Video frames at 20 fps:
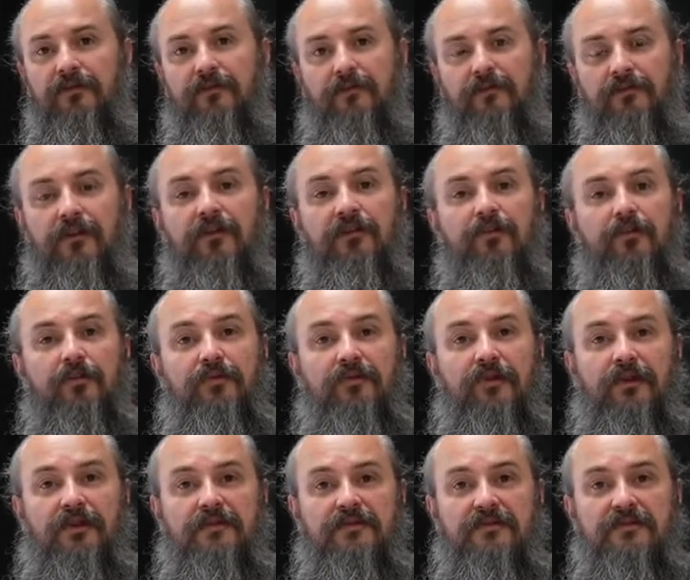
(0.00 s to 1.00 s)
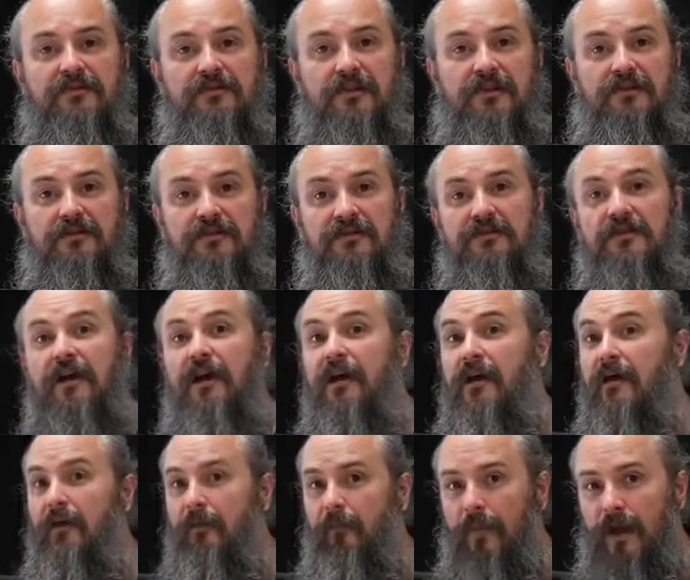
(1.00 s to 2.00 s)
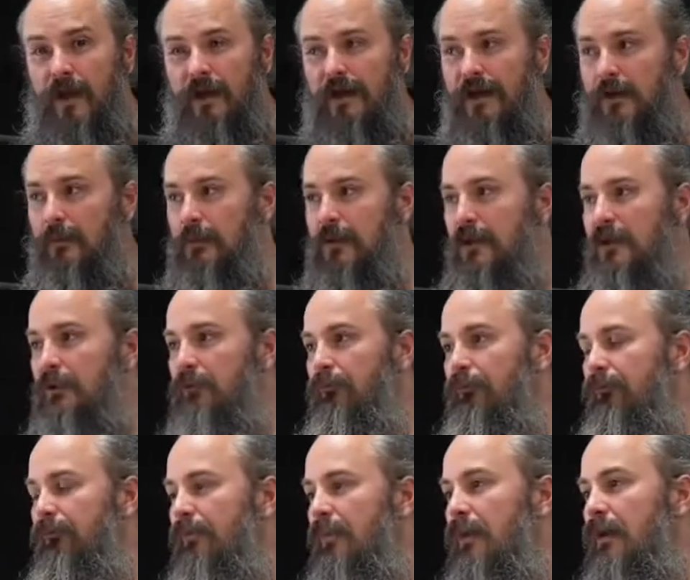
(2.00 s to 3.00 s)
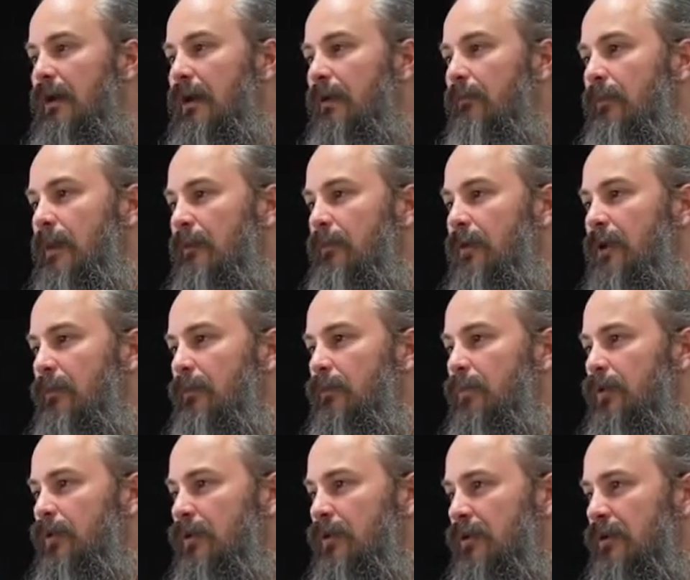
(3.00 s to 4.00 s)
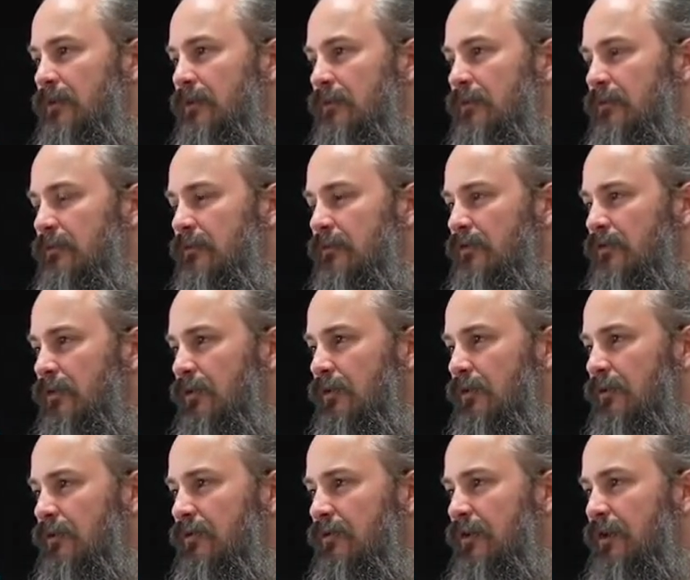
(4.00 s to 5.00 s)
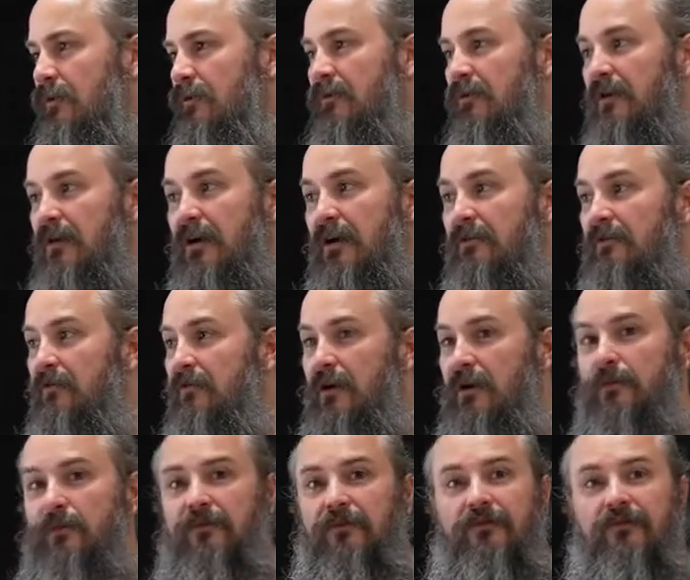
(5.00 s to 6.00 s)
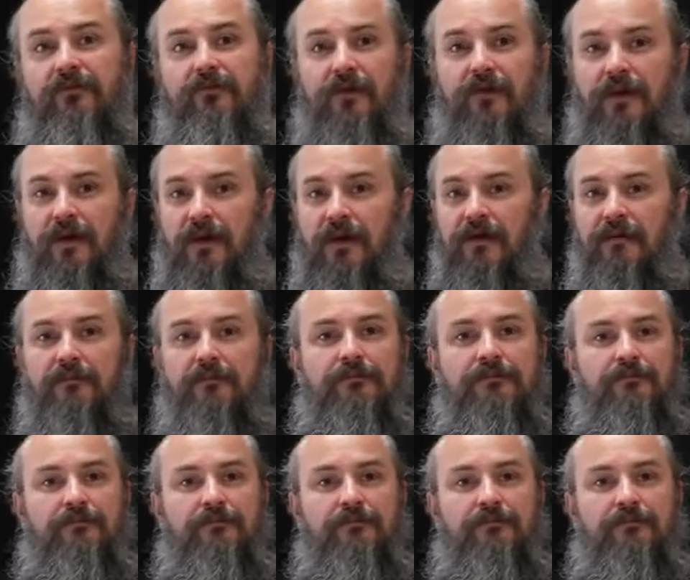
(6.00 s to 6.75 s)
So transportation stations may come in, may be important during those types. Skyscrapers, again,